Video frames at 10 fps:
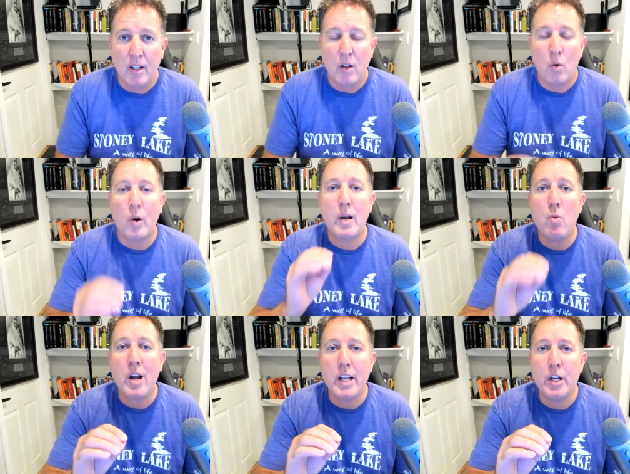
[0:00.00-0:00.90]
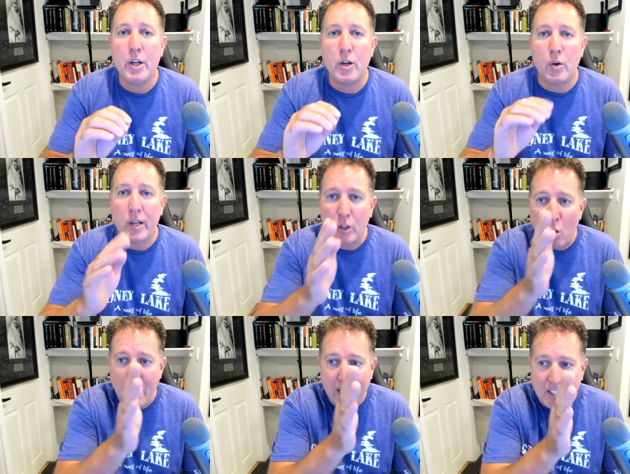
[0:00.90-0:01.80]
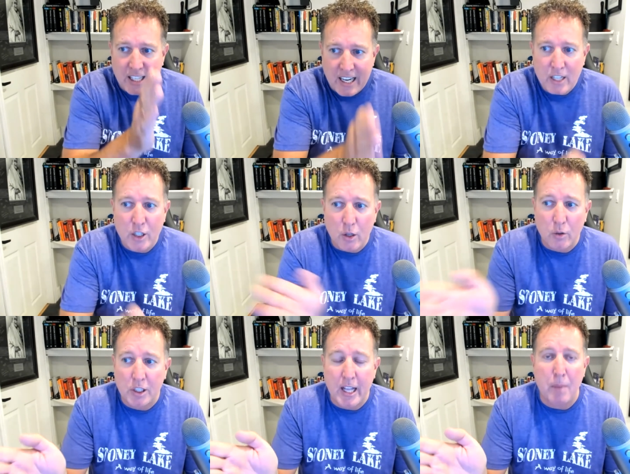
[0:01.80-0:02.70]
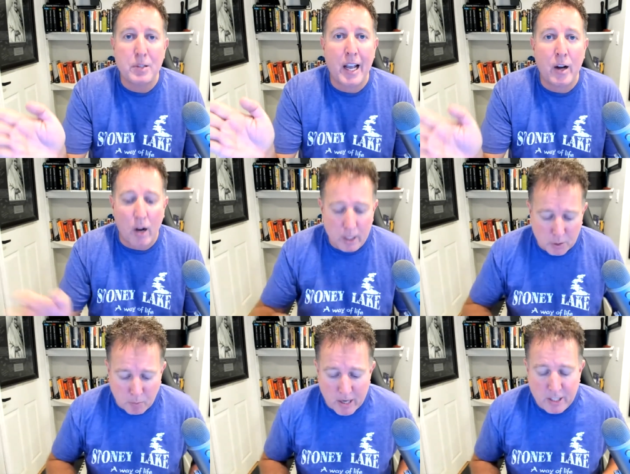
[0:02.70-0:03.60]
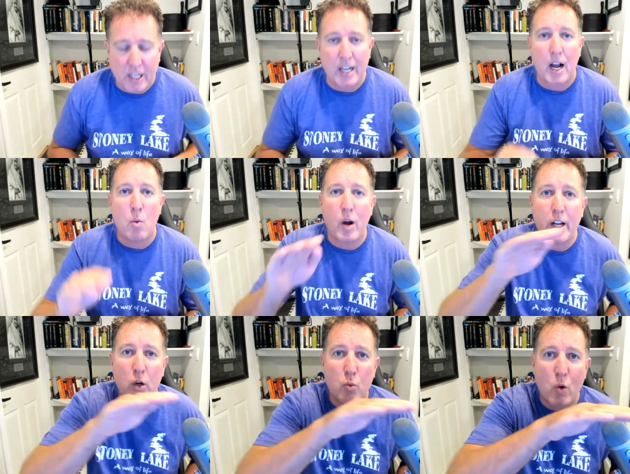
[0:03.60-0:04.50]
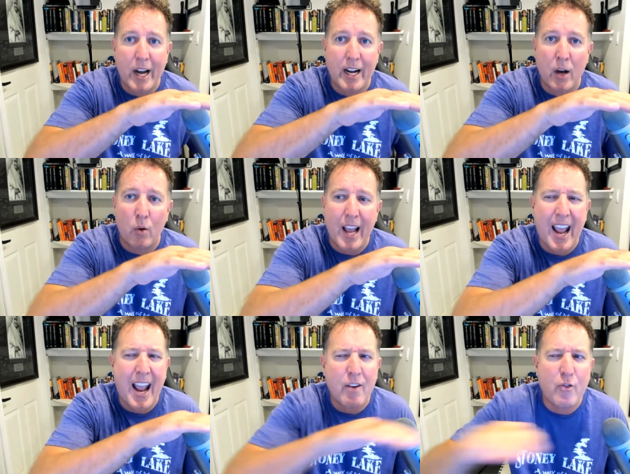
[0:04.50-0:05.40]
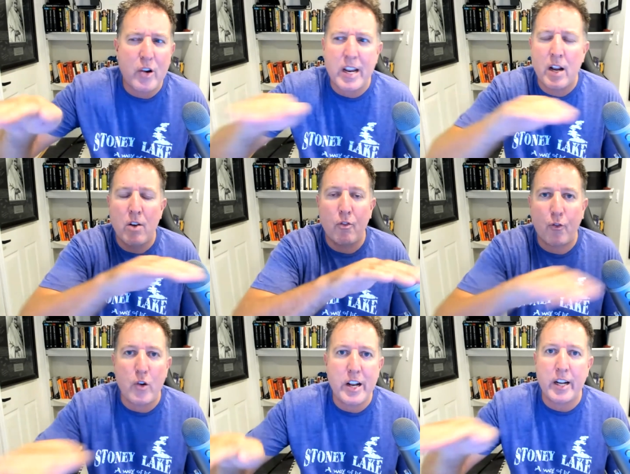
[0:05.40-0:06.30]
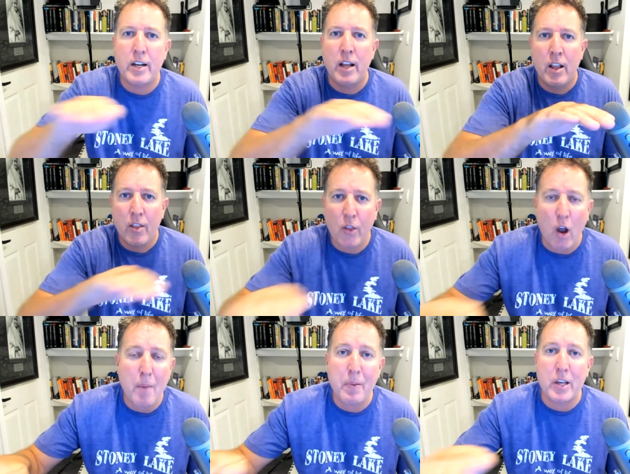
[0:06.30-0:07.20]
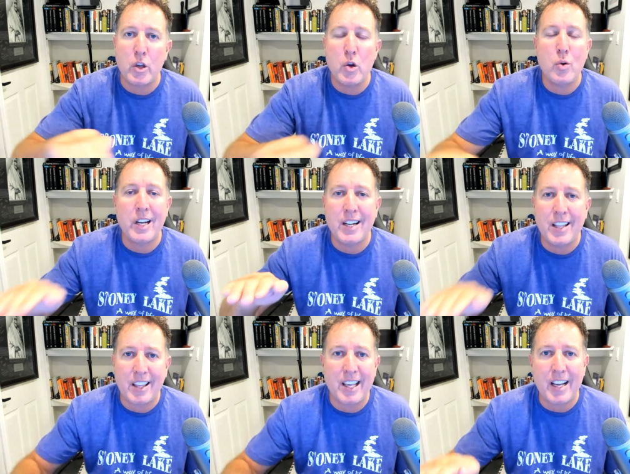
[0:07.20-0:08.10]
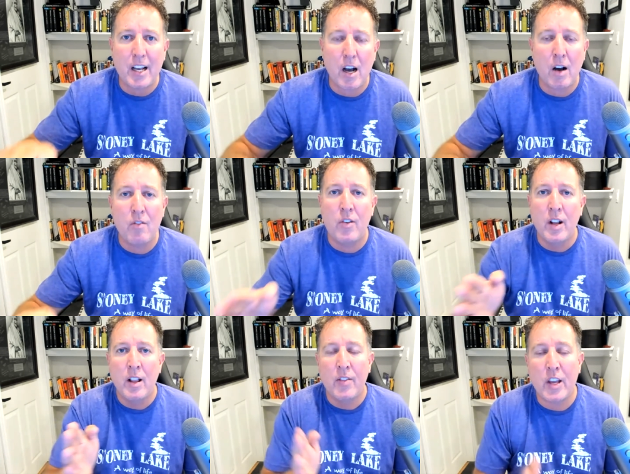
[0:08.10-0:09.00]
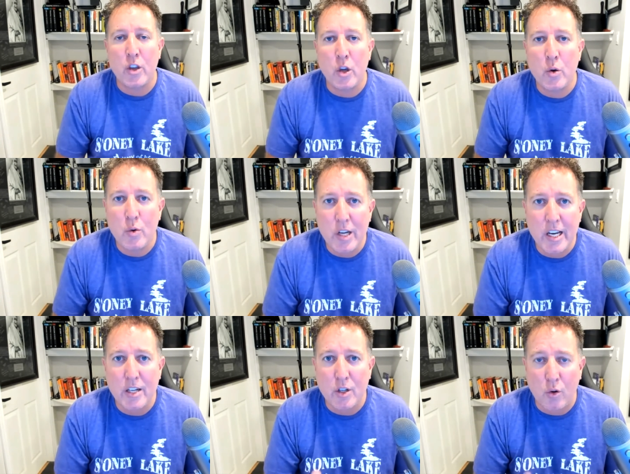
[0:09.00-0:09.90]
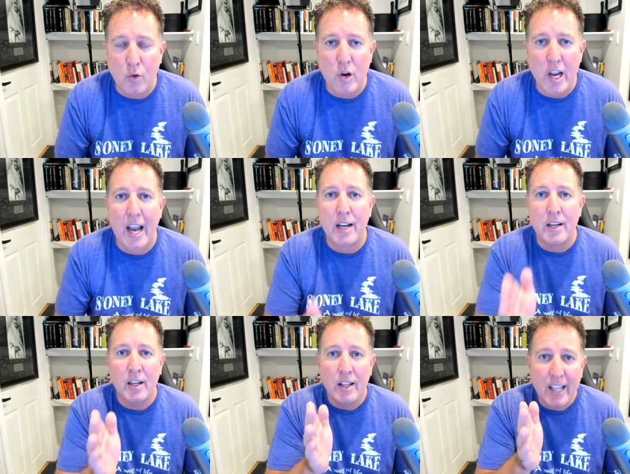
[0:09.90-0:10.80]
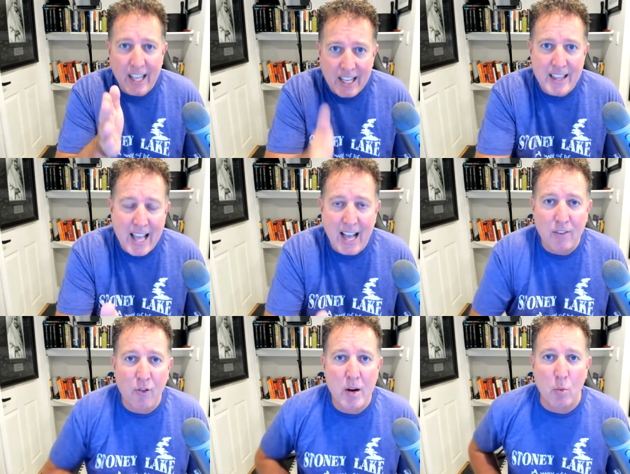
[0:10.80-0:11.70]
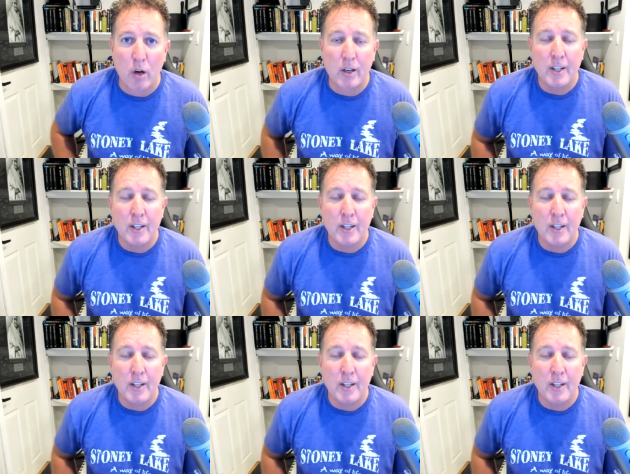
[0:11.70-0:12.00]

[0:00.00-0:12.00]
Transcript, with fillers: What I want you to do is go back to each of those steps and on a spreadsheet, I want you to write out every freaking topic you can think of that you need to create in that framework.